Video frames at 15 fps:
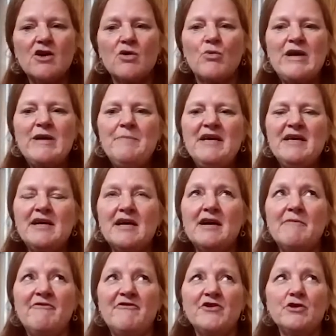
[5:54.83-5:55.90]
We pick
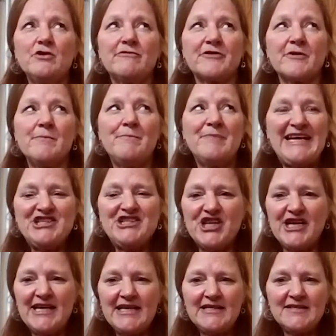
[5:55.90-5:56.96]
up food from
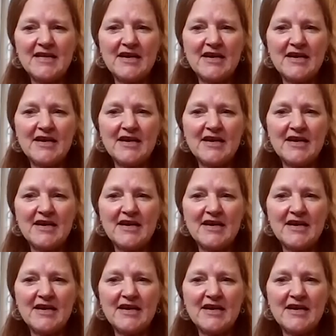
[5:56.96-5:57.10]
BJ's